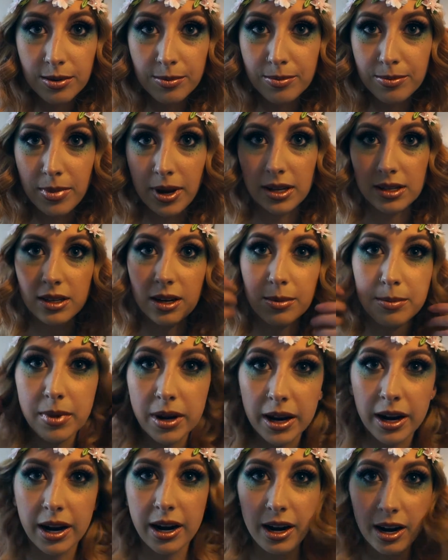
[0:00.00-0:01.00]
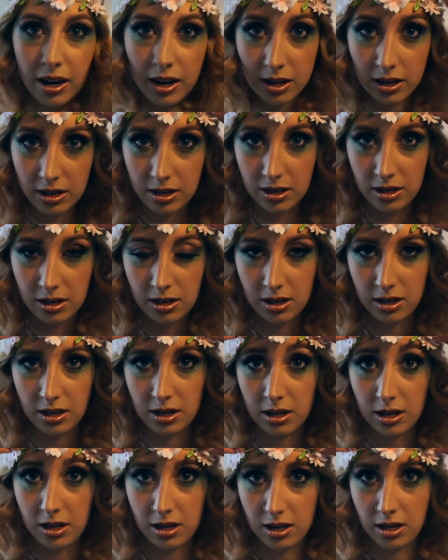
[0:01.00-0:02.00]
mess up my hair
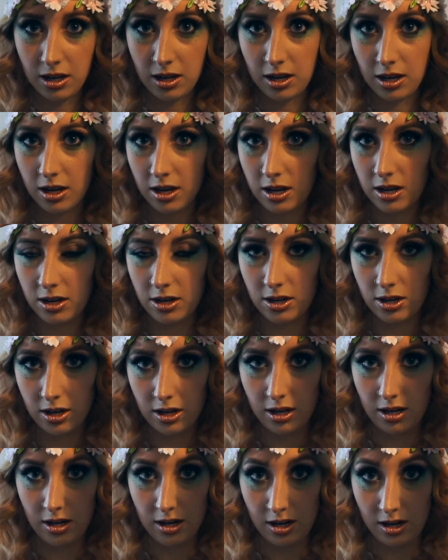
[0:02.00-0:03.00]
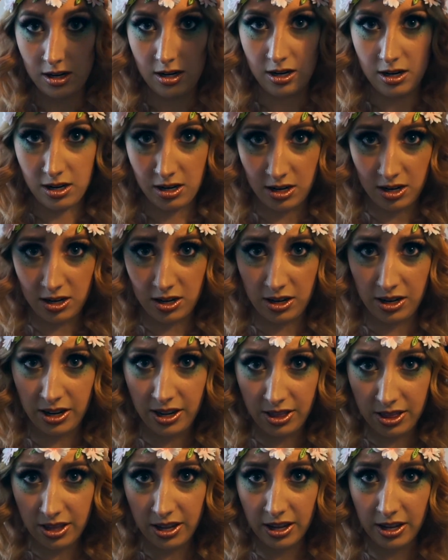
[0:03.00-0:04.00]

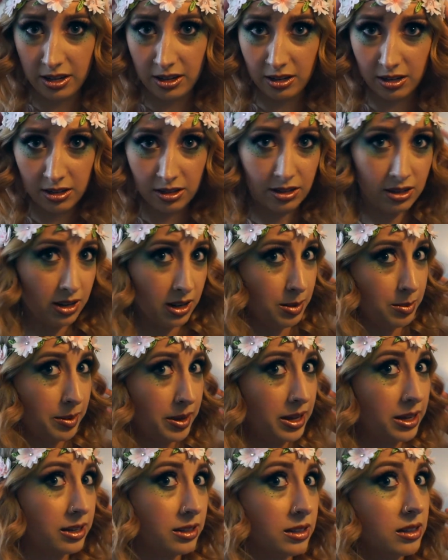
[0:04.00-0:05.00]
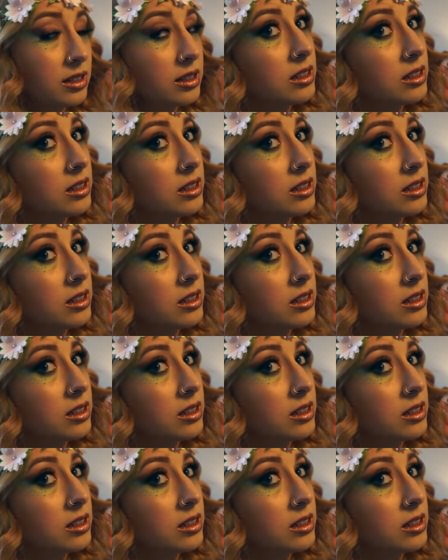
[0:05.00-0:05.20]
underneath it a bit.